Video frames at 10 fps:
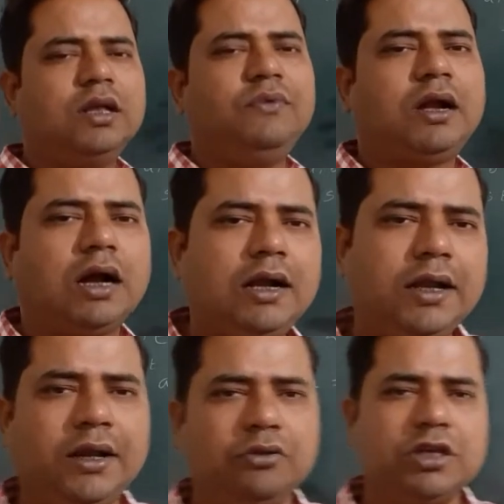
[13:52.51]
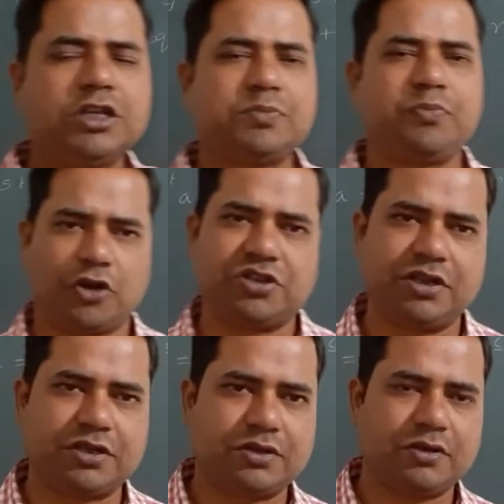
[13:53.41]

then we continue this process.